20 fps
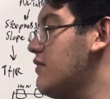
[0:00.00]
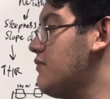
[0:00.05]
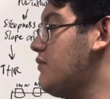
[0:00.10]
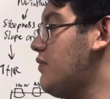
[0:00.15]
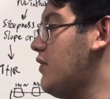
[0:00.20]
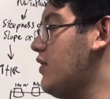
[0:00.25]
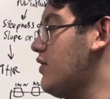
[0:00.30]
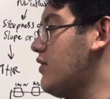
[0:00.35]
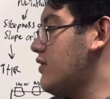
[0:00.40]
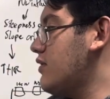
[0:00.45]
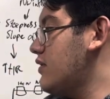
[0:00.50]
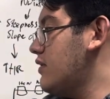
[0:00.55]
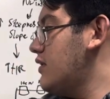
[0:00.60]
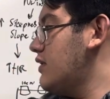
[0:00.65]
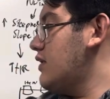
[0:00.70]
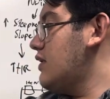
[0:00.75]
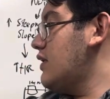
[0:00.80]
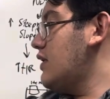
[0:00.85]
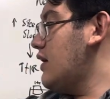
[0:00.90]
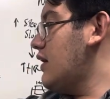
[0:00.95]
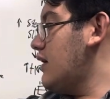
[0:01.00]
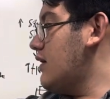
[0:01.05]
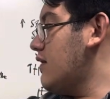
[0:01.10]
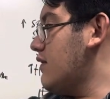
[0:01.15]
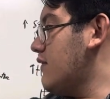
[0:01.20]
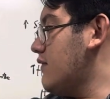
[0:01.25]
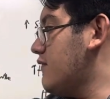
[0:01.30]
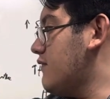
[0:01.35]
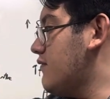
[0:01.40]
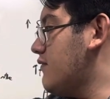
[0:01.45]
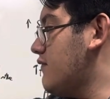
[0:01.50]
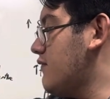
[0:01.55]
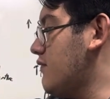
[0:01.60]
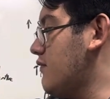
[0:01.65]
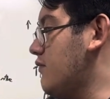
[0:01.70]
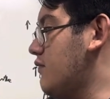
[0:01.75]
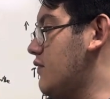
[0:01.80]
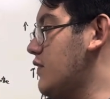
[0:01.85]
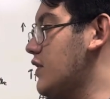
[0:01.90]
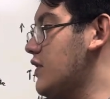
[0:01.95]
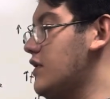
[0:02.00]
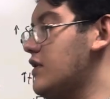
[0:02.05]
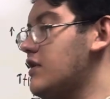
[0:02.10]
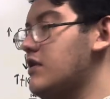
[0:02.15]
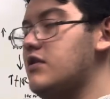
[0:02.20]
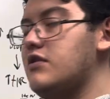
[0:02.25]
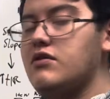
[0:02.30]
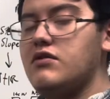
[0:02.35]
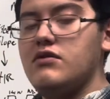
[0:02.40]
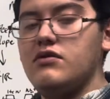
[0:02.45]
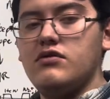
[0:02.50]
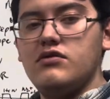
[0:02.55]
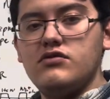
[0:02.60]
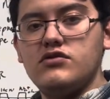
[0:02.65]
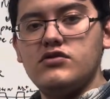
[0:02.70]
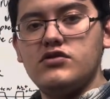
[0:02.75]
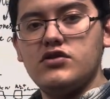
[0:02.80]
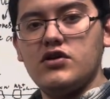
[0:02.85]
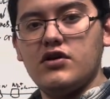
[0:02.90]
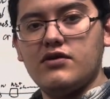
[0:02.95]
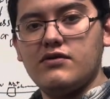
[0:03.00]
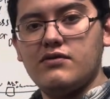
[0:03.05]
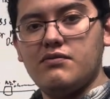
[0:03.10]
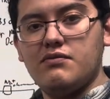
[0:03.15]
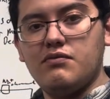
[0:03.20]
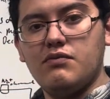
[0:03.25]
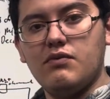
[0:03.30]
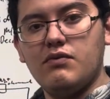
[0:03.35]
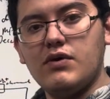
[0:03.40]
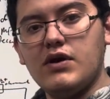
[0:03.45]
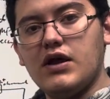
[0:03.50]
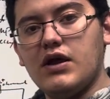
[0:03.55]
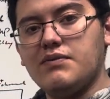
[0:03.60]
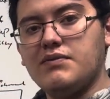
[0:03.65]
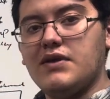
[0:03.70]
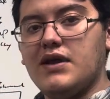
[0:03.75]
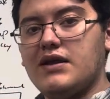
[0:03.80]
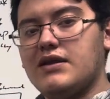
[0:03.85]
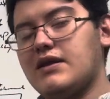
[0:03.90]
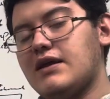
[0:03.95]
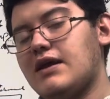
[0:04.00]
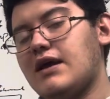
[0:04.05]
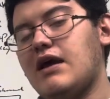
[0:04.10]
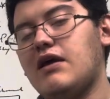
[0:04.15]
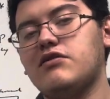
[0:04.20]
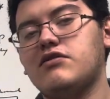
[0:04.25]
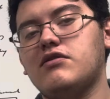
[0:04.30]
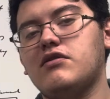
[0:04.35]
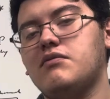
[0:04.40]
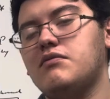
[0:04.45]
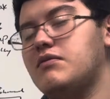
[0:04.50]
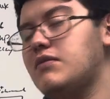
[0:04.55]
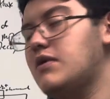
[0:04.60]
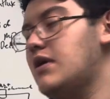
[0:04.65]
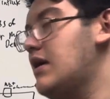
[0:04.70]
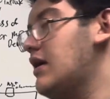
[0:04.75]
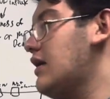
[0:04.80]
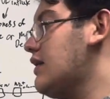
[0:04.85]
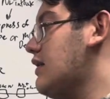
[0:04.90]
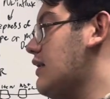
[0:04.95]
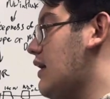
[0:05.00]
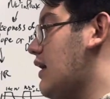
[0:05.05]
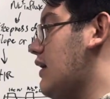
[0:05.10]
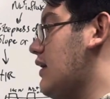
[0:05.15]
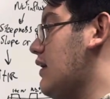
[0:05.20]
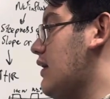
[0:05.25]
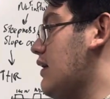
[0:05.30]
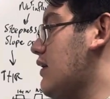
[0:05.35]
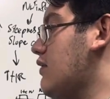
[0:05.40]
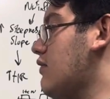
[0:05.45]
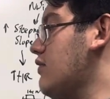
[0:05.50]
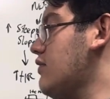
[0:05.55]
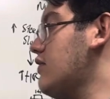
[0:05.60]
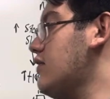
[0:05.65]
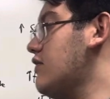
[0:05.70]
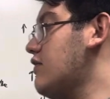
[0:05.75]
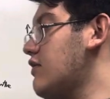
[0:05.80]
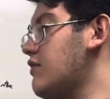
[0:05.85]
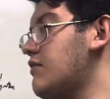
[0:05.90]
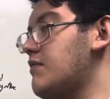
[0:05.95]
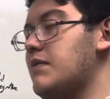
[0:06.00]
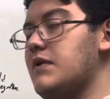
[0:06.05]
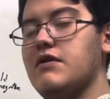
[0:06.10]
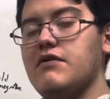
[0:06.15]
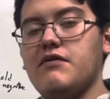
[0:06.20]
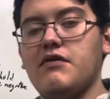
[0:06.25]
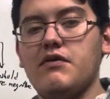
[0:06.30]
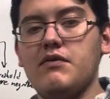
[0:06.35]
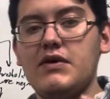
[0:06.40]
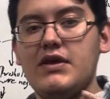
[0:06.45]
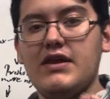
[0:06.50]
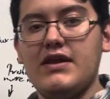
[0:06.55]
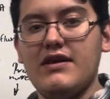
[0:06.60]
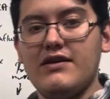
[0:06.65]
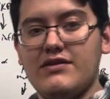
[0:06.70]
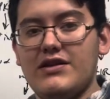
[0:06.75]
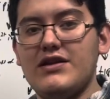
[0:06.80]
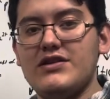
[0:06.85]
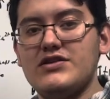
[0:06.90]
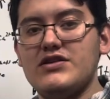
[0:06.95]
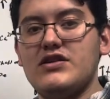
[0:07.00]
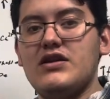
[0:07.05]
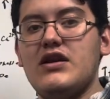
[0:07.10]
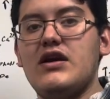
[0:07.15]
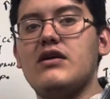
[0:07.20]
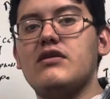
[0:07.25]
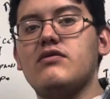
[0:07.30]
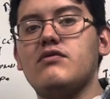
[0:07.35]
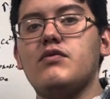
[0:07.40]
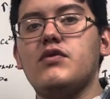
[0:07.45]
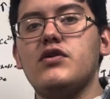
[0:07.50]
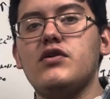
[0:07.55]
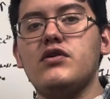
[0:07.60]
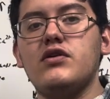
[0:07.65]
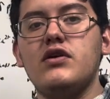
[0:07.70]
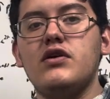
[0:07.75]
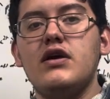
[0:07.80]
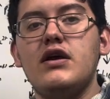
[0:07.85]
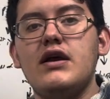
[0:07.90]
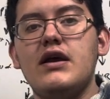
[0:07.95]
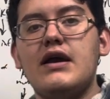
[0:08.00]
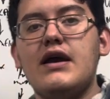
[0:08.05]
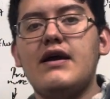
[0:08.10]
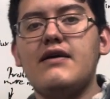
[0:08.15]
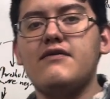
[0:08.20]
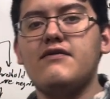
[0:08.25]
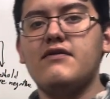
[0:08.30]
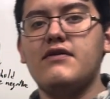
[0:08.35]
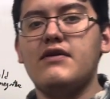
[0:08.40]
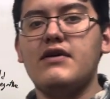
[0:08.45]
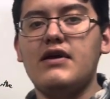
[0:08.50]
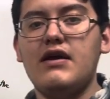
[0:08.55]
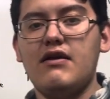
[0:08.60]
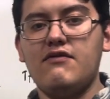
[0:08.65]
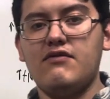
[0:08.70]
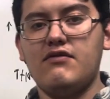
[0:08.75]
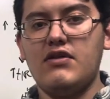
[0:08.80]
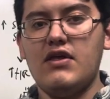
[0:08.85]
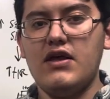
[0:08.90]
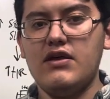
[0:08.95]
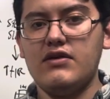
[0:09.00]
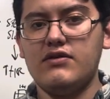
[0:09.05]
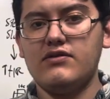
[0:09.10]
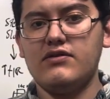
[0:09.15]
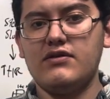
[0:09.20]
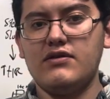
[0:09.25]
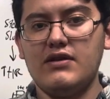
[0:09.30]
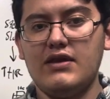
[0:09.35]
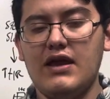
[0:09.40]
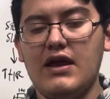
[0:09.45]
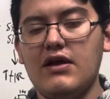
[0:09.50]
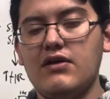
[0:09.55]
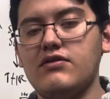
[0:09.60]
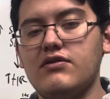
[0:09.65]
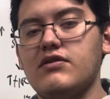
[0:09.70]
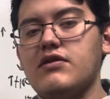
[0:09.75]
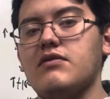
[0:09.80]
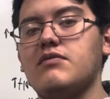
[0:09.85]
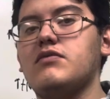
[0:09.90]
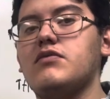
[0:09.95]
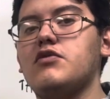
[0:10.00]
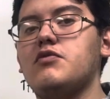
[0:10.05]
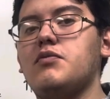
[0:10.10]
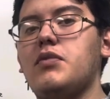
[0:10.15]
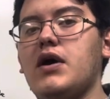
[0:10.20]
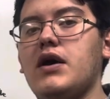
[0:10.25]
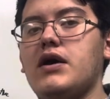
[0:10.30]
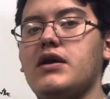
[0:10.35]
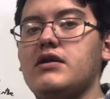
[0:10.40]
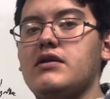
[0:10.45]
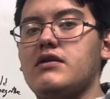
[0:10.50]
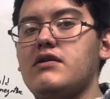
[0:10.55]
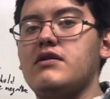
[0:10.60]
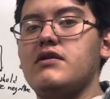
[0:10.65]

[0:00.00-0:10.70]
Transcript: But if we just reuptake the calcium, that increases the speed of our relaxation as we're have less calcium to bind